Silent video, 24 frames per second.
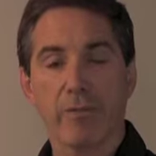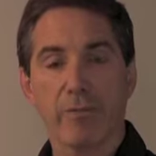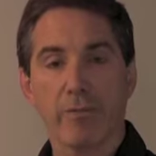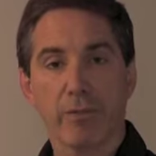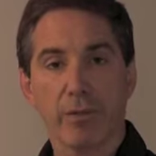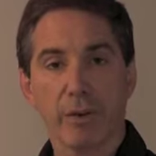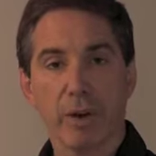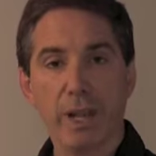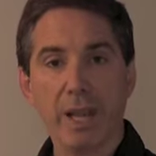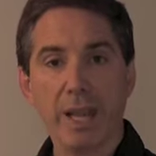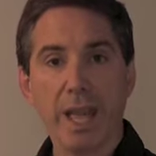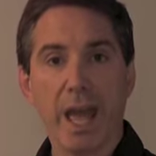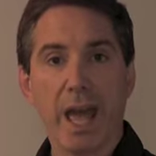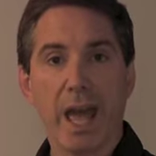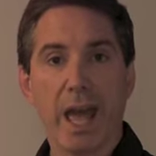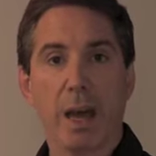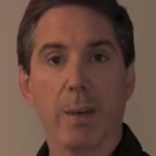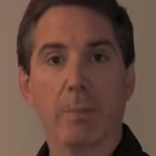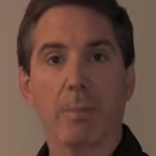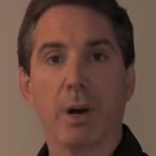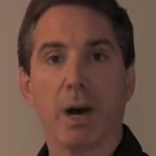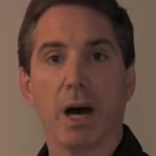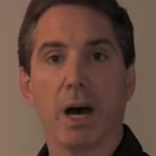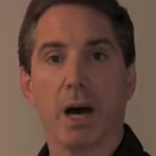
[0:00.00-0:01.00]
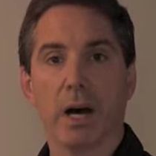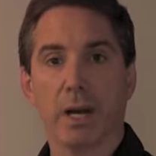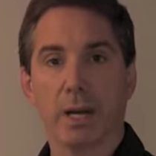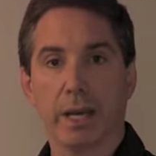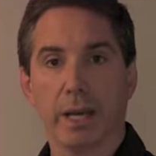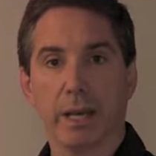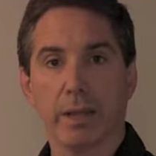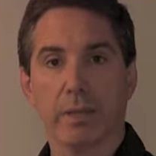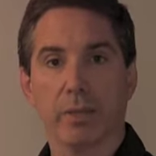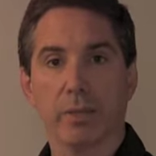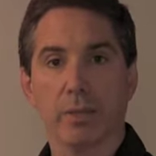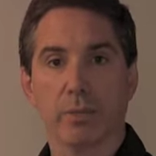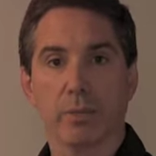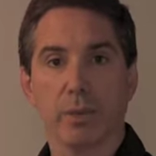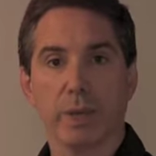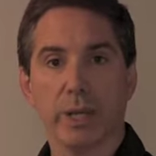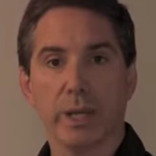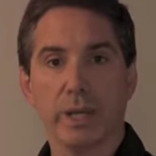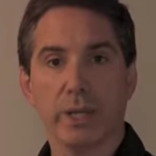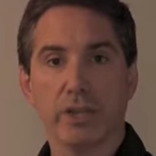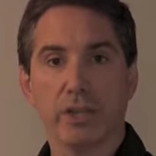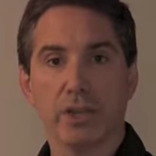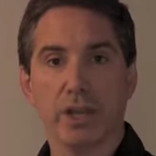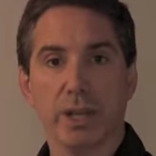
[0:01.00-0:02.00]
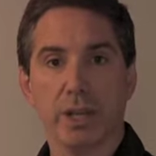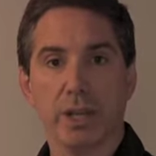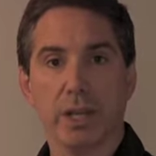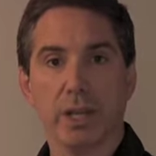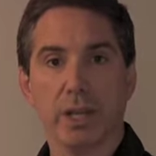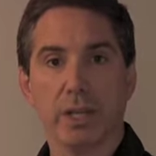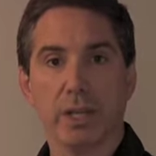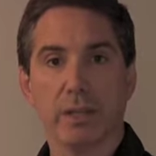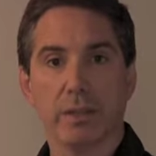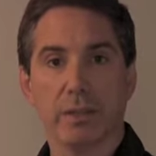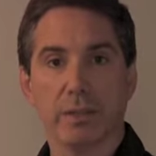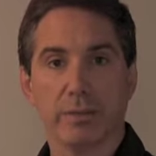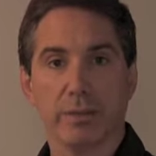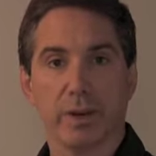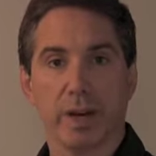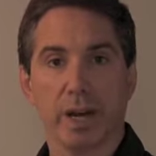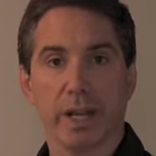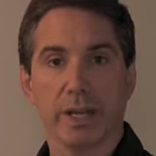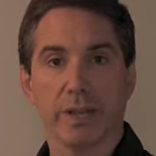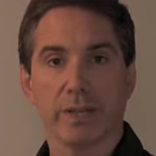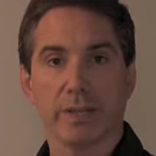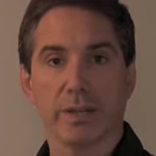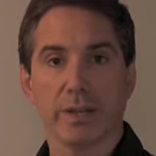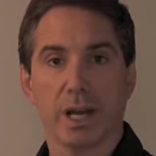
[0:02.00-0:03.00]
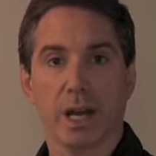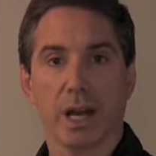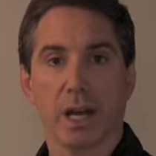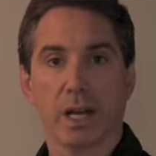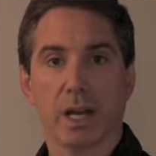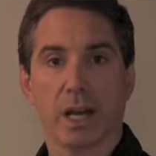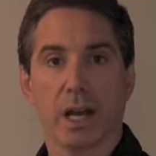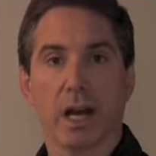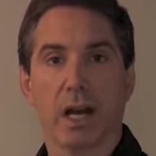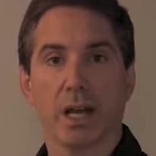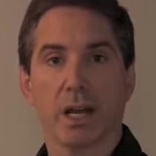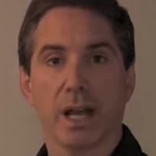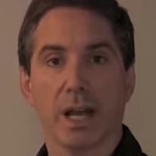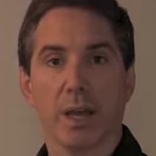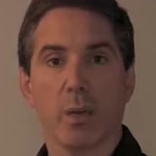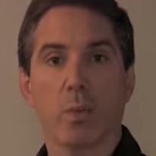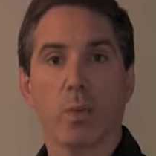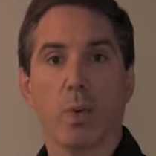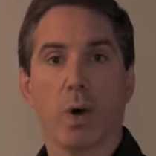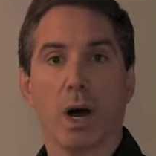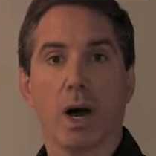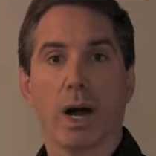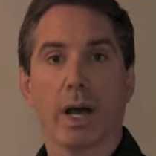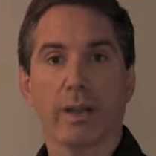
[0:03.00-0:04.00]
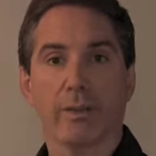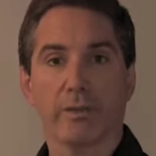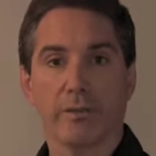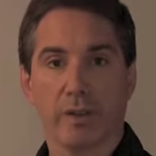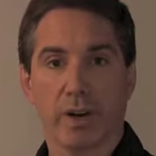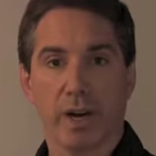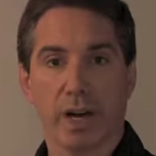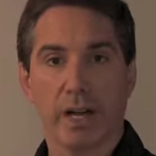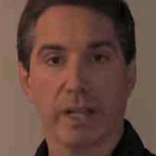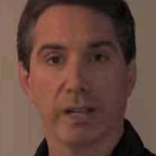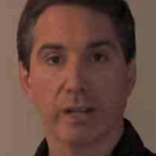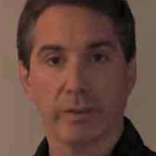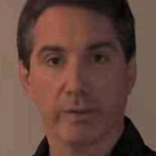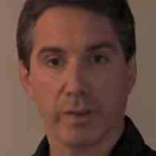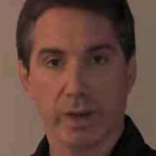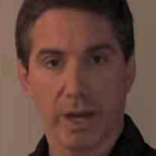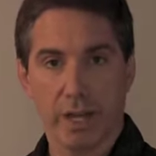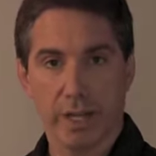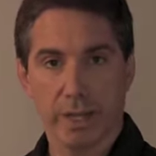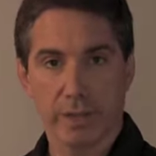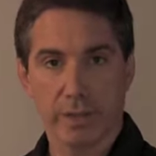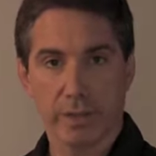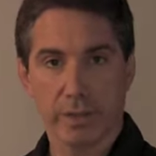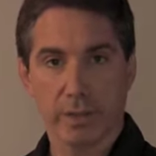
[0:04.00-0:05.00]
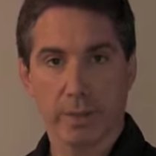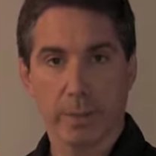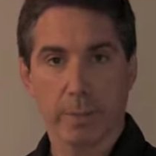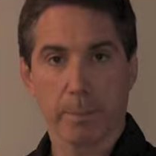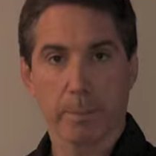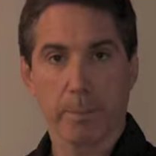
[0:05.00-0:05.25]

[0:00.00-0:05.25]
free app on a 3G device, not on a Wi-Fi device.